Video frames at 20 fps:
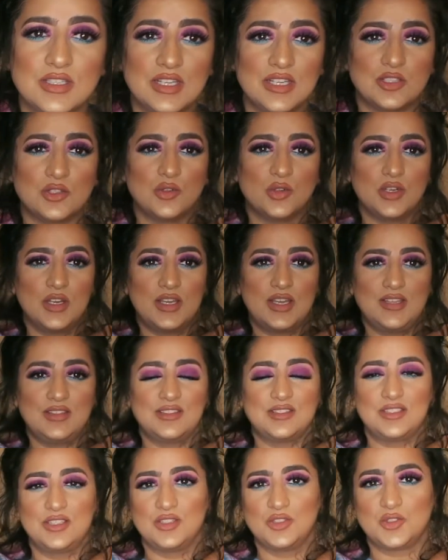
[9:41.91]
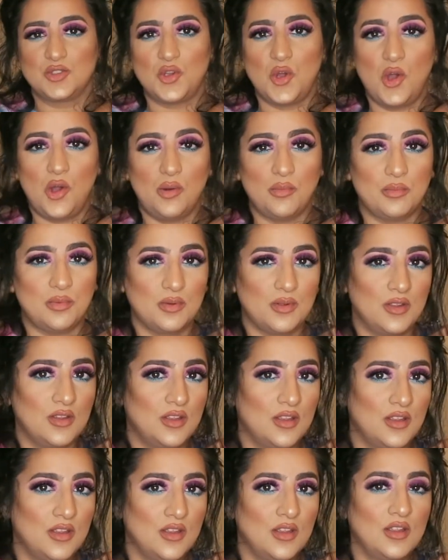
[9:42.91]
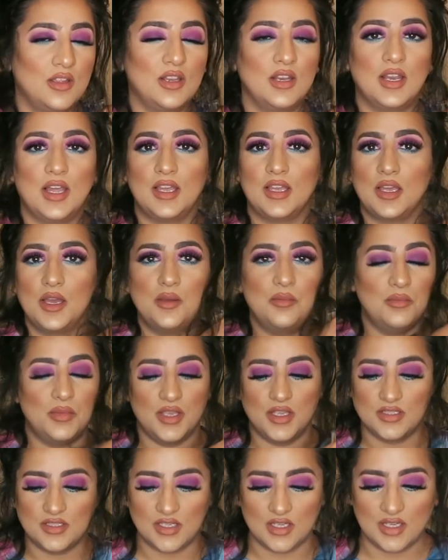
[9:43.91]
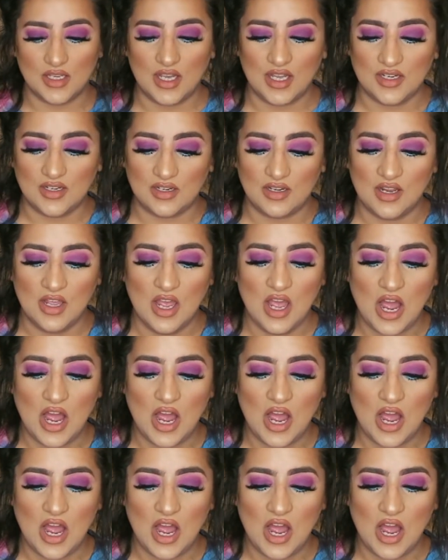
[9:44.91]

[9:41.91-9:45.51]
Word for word: this look against this top? like amazing and